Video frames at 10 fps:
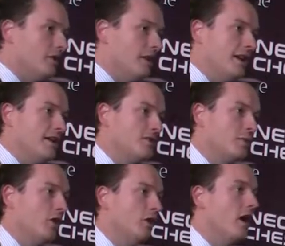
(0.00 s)
needing to
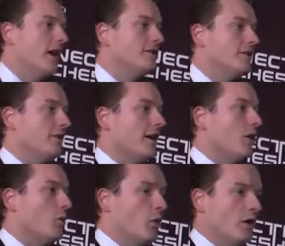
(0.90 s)
be online to do their
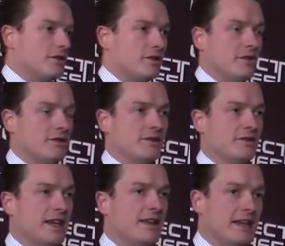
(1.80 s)
homework, to, to
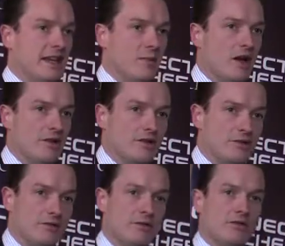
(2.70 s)
send in emails,
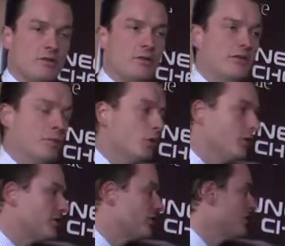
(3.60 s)
to submit
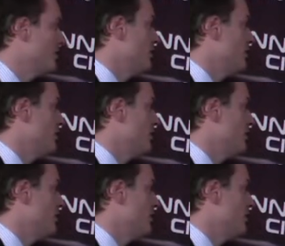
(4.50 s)
reports.